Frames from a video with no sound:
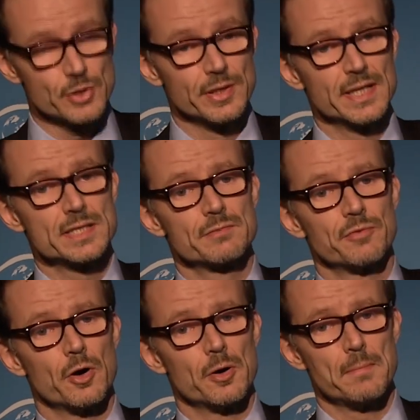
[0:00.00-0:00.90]
the need
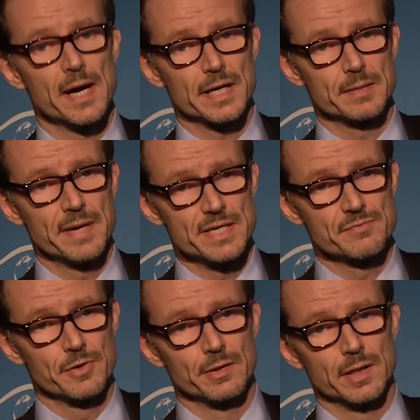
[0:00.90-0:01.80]
for market-based
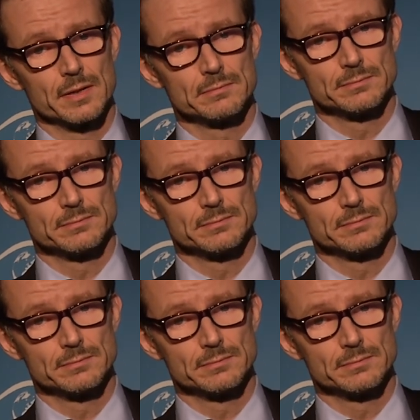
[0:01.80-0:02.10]
funding.